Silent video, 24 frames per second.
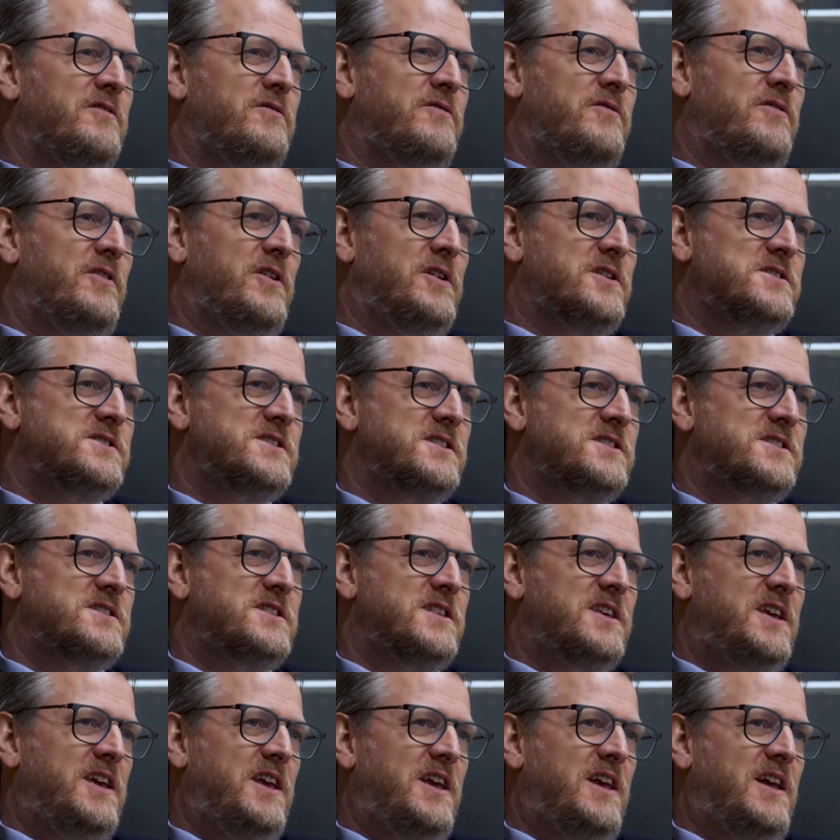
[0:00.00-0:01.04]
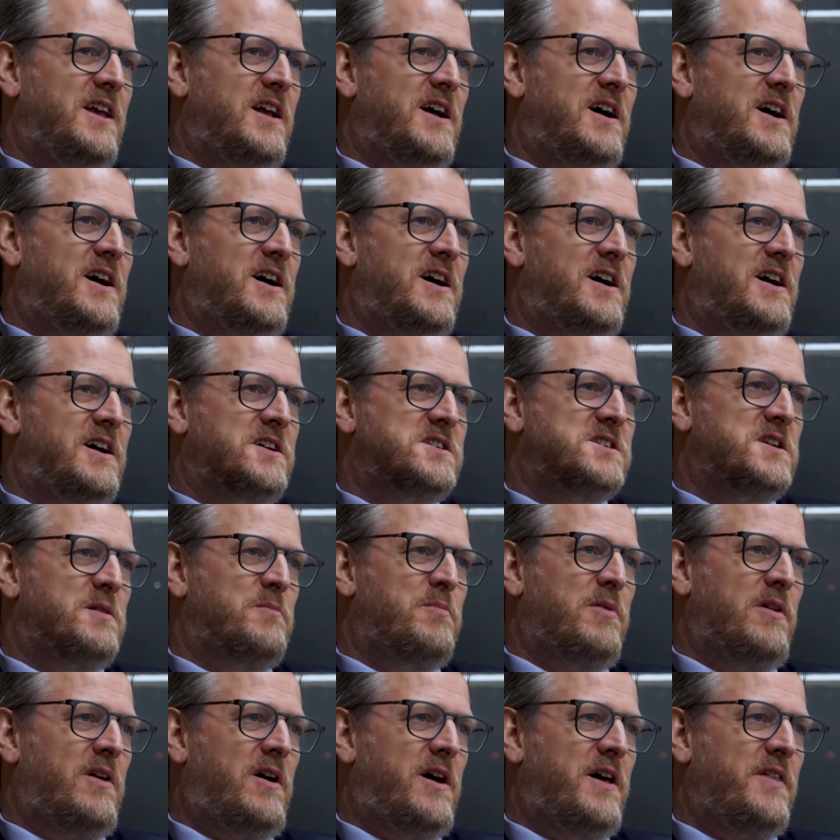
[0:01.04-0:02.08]
versus the uh,
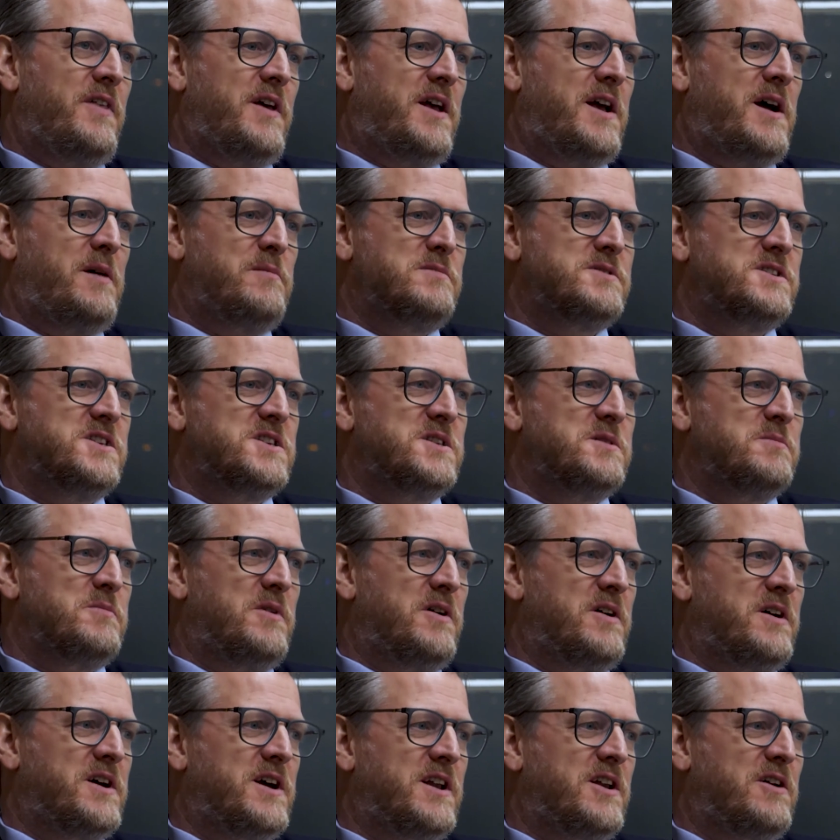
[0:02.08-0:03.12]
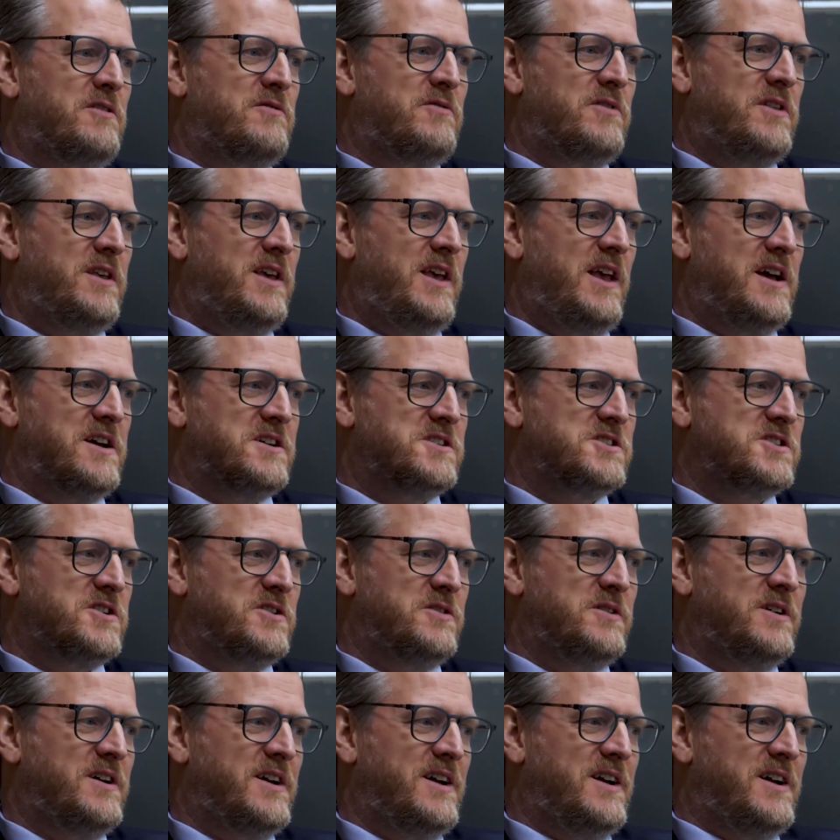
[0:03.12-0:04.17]
supply that comes into the market over the year.
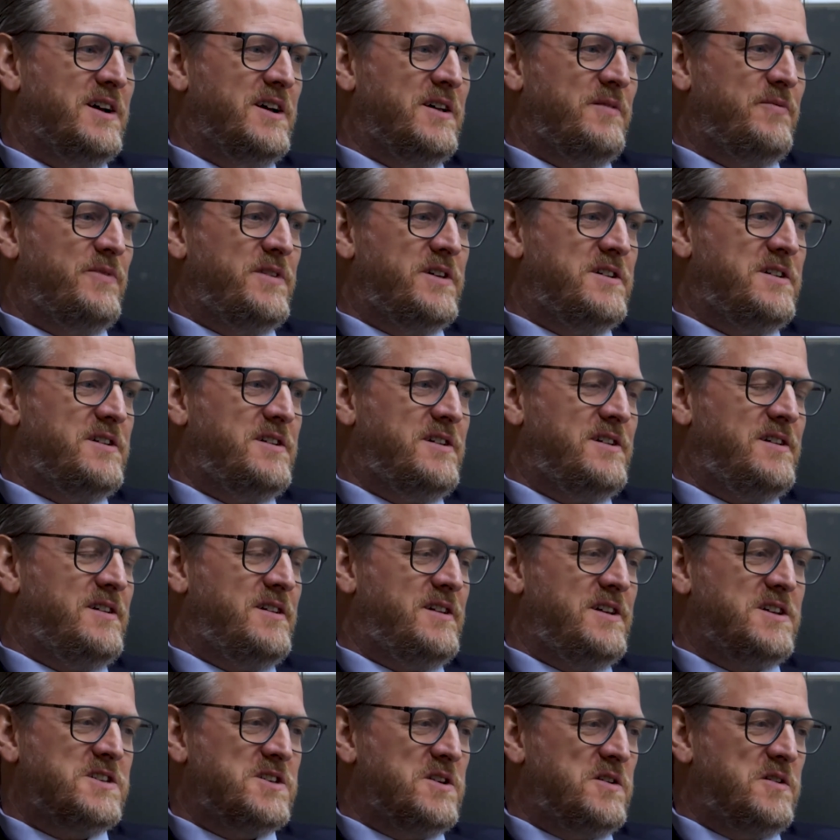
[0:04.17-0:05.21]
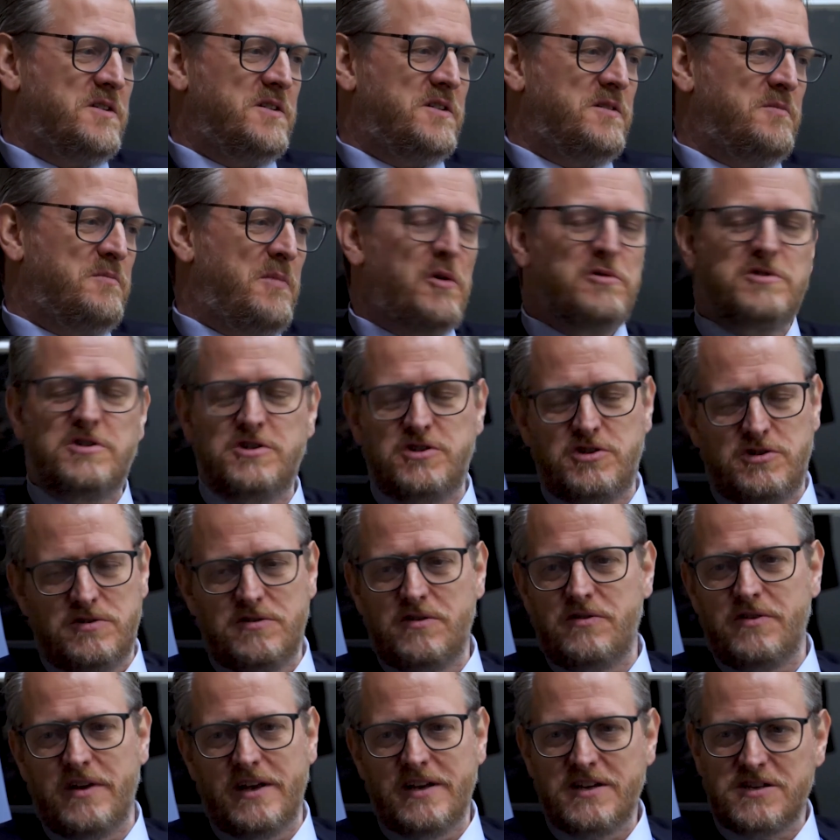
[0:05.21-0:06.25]
So the, there's a, a
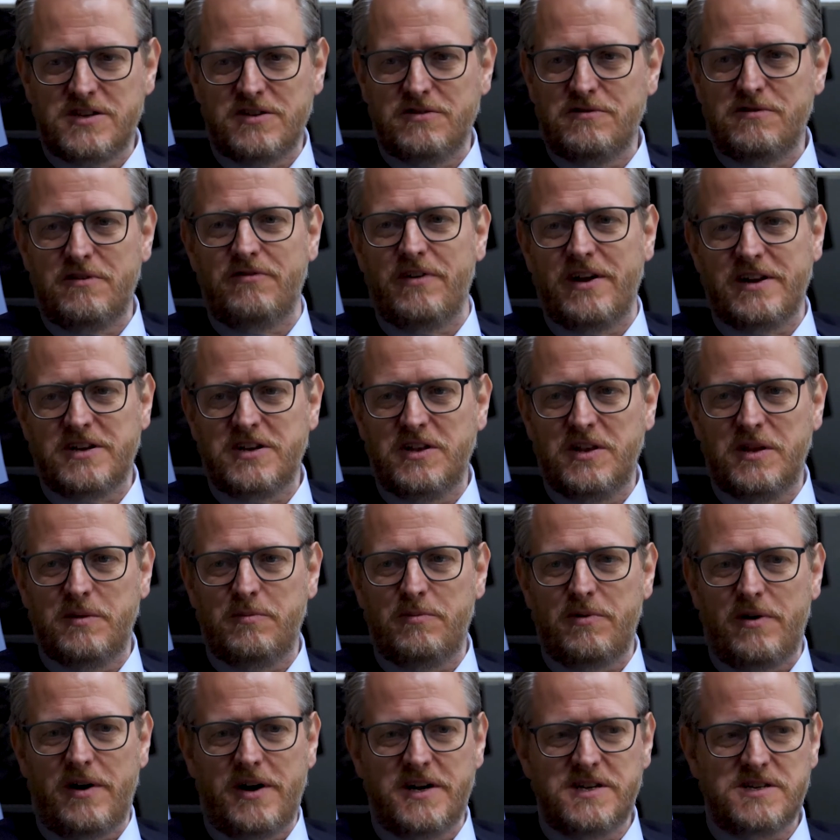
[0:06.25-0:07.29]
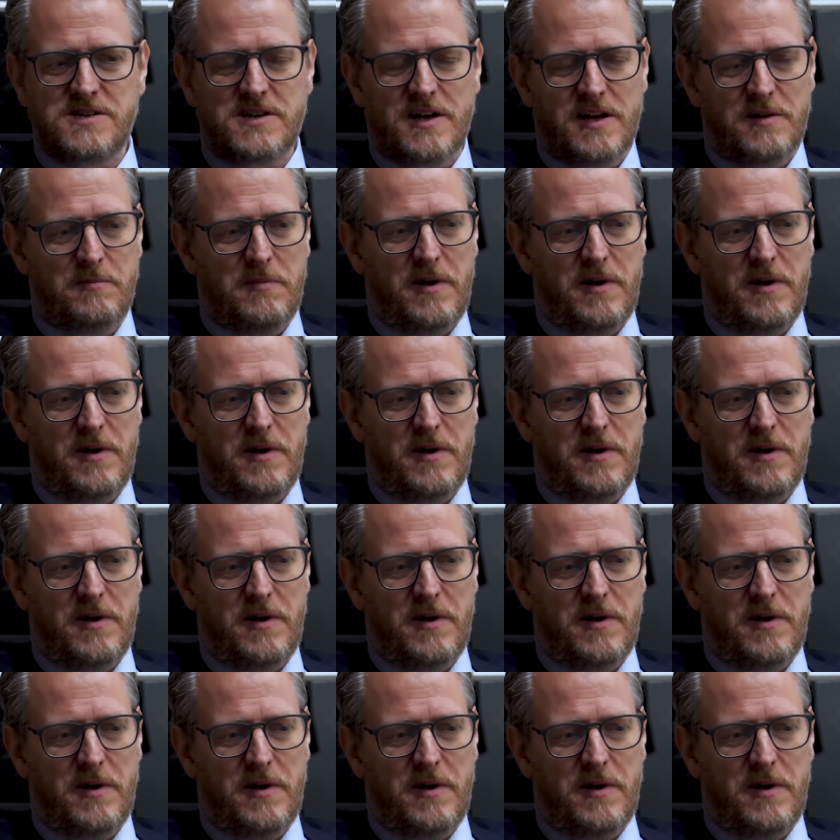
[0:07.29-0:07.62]
multitude of things that are affecting the price.